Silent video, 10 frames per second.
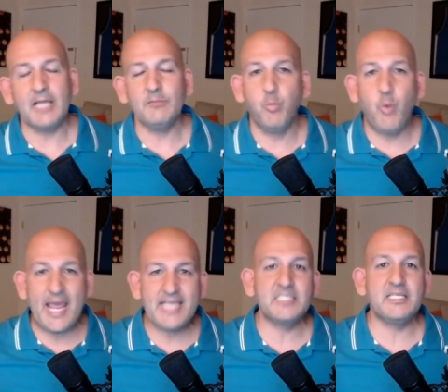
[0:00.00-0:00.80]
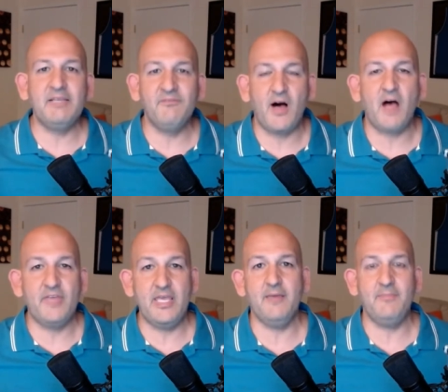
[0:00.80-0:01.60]
Ways to
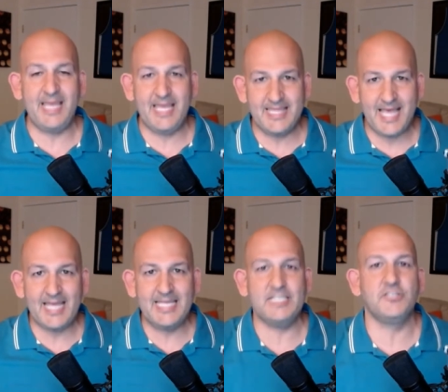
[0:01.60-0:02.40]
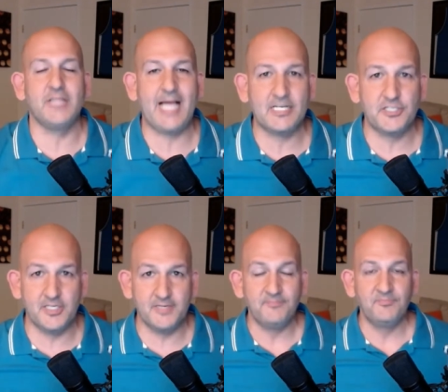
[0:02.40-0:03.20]
involve him in that initial
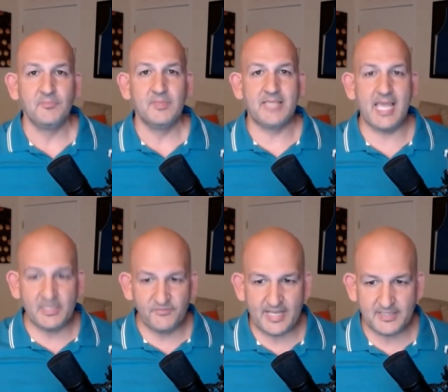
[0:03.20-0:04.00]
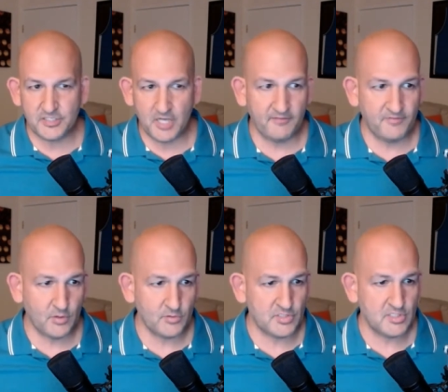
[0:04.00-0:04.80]
action, take advantage of
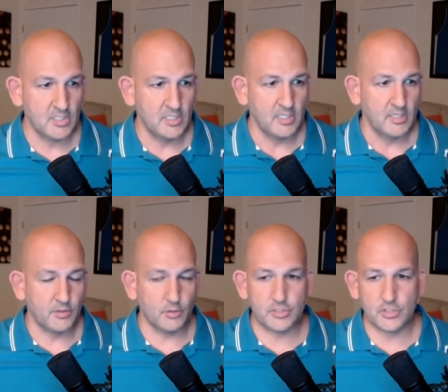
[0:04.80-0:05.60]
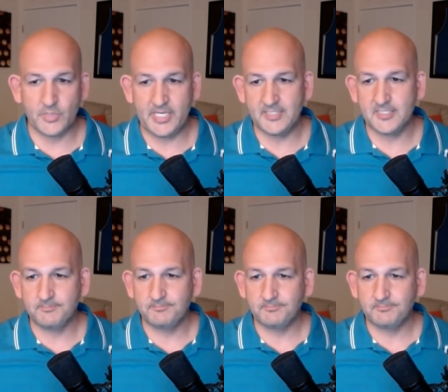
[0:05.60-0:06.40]
those those screens.